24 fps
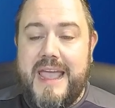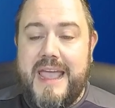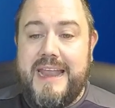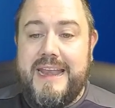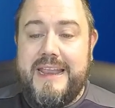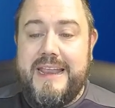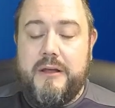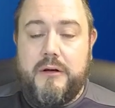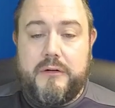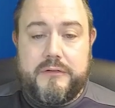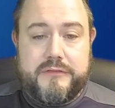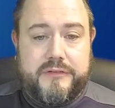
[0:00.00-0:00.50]

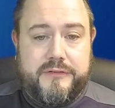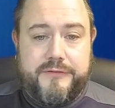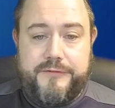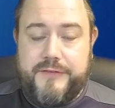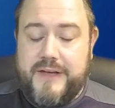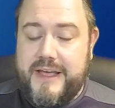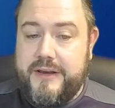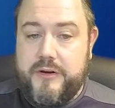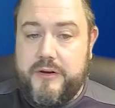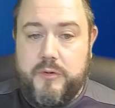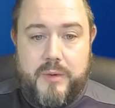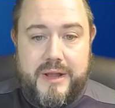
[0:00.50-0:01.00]
Any Oxford
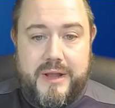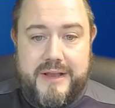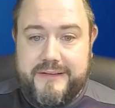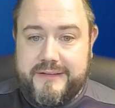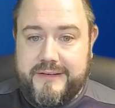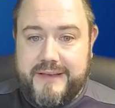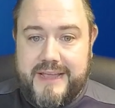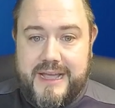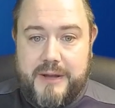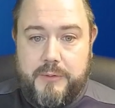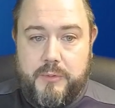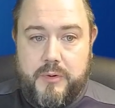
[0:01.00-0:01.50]
fan that went
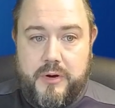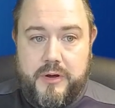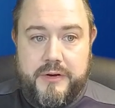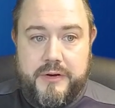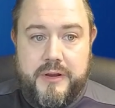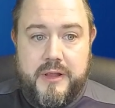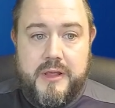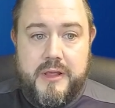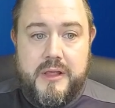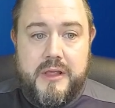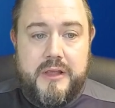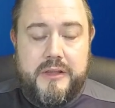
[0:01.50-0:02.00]
to that one,